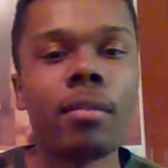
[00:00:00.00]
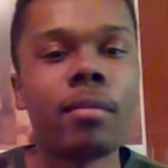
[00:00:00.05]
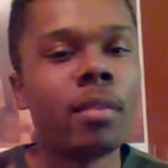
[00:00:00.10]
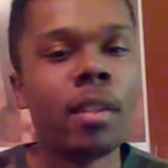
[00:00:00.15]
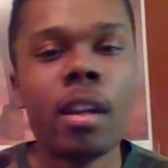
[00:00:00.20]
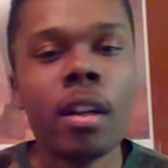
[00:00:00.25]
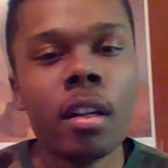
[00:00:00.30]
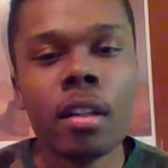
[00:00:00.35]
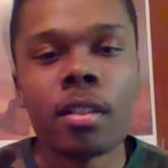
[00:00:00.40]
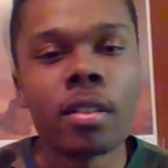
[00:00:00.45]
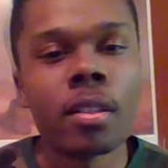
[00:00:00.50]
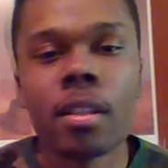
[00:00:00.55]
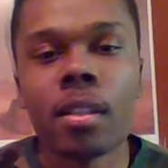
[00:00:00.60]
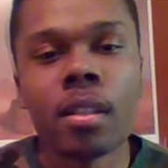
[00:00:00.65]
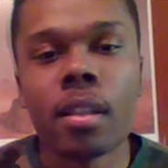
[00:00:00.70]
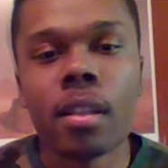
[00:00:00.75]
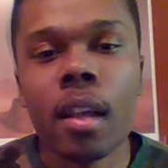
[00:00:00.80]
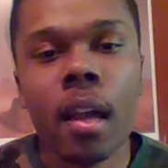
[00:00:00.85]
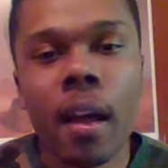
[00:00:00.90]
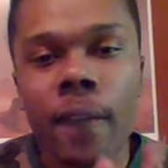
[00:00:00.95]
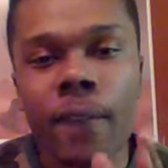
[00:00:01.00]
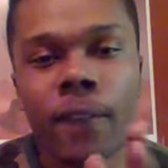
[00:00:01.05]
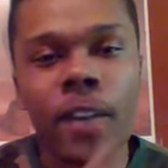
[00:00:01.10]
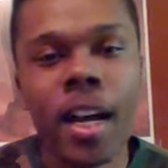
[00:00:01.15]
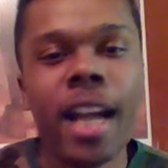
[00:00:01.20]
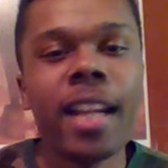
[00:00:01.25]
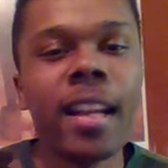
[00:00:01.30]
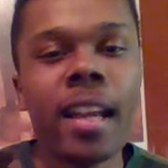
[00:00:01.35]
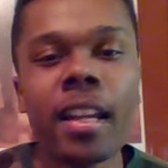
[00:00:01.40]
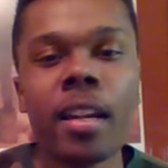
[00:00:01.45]
There's a, a
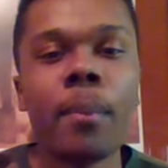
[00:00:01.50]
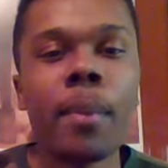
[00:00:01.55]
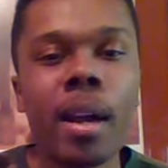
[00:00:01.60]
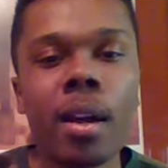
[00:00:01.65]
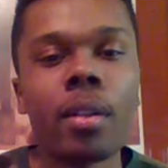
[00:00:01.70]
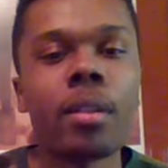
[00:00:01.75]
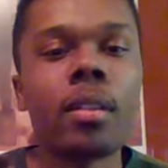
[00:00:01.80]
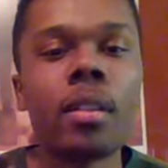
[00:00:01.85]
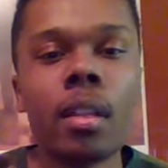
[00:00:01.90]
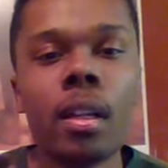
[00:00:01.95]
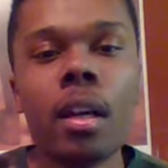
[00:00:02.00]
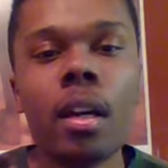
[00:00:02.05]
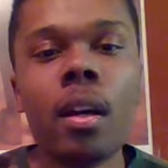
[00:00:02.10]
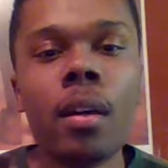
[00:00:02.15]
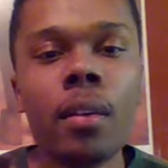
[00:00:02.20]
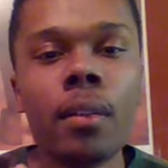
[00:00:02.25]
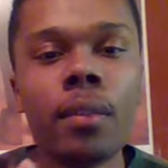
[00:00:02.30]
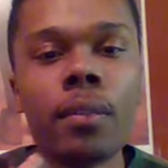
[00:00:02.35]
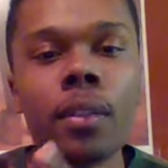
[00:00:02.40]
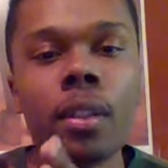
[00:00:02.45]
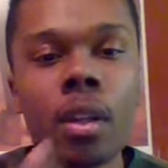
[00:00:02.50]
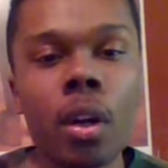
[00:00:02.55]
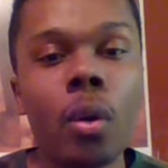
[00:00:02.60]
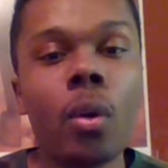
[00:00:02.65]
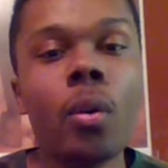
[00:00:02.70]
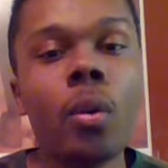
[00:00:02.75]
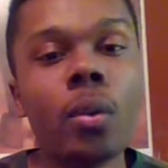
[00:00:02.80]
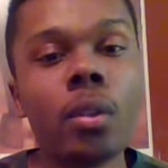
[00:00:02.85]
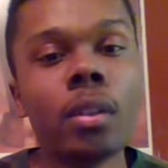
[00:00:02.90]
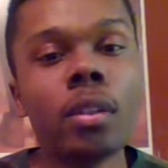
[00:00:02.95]
finite amount of
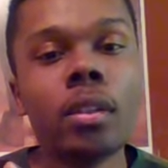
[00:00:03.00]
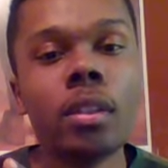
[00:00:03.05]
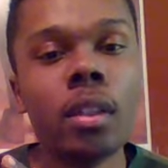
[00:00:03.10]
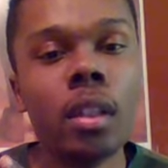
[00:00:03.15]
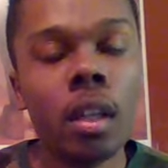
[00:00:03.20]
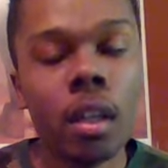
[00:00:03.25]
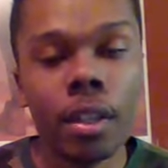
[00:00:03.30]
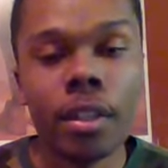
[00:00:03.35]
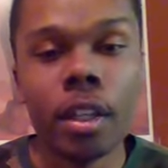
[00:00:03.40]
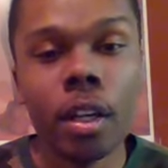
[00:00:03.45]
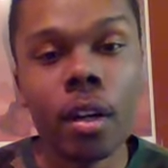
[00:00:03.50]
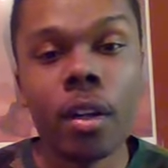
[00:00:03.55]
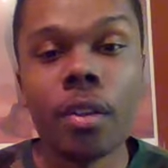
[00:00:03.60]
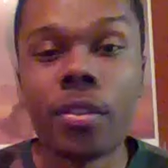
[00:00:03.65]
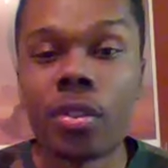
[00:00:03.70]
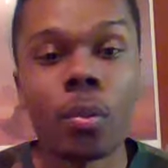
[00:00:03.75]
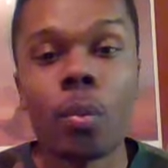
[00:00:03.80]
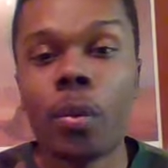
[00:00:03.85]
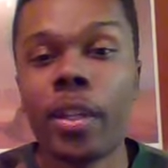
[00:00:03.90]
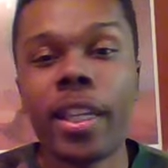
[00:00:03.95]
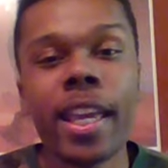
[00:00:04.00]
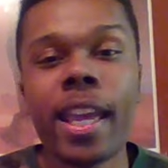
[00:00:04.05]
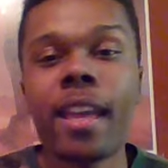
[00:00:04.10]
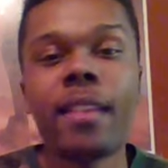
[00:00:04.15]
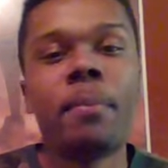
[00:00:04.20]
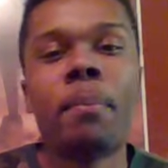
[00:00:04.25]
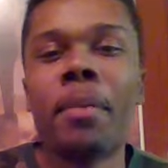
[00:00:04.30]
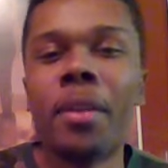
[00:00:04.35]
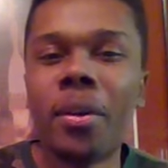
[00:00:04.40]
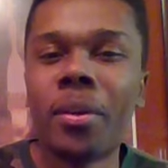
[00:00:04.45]
gold on the earth. So we
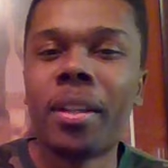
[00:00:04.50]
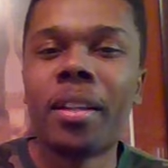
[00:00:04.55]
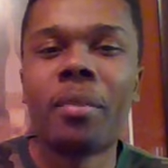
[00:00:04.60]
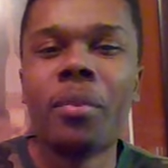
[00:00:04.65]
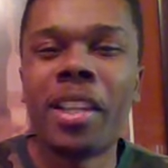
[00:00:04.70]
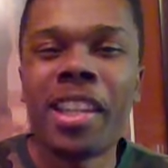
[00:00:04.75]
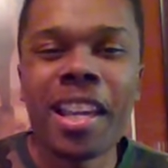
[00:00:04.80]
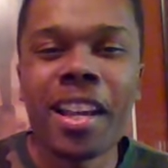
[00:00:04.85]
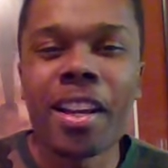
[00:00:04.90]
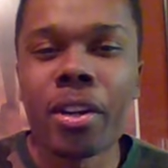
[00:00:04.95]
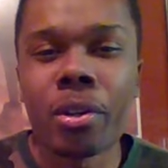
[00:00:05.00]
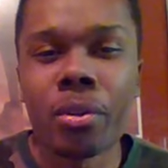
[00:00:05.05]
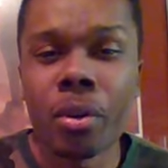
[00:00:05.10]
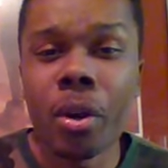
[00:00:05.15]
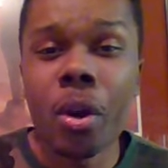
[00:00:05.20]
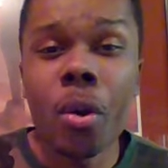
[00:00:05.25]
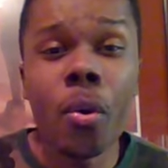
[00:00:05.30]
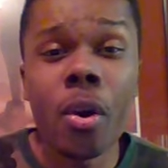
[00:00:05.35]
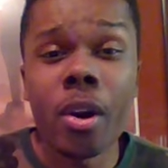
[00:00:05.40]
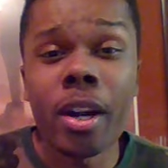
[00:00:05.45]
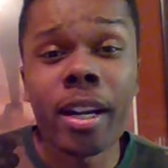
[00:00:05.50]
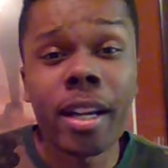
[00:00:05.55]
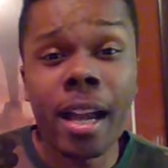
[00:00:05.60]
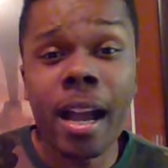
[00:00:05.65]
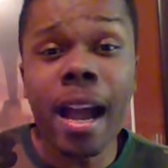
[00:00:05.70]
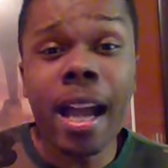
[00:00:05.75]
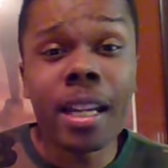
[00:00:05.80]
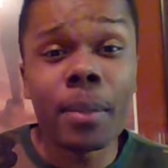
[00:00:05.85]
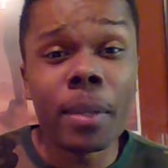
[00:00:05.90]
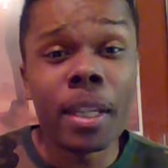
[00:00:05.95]
can't build it, we can't grow our
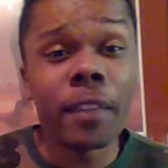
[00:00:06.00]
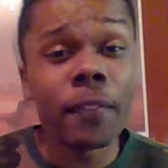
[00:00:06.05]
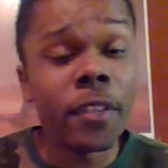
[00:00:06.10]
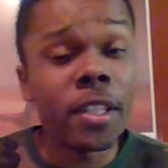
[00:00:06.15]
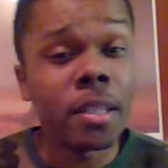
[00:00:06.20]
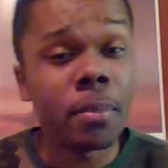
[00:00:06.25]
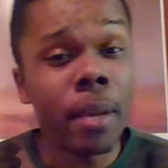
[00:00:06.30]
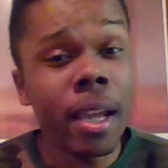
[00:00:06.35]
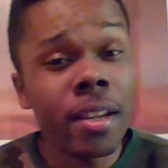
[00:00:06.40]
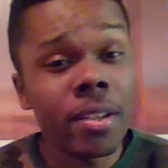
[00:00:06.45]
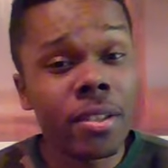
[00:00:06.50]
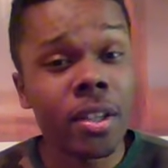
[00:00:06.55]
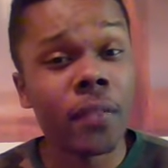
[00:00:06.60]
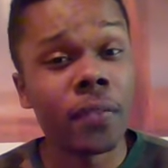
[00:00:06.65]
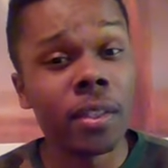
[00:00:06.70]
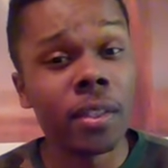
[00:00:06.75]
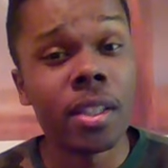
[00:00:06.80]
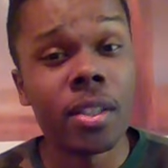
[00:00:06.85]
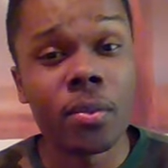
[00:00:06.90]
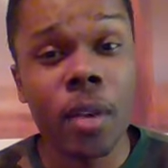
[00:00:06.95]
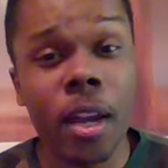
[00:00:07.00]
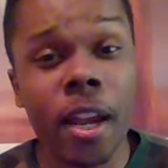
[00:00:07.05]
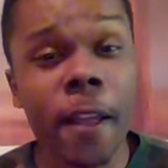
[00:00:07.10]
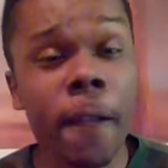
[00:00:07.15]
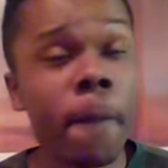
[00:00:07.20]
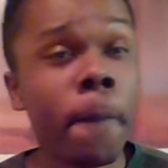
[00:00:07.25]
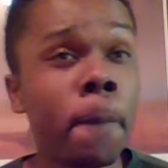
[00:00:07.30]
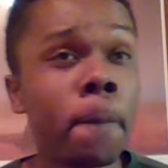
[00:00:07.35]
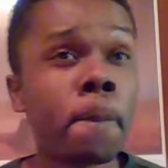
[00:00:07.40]
economy if it's based off this, right?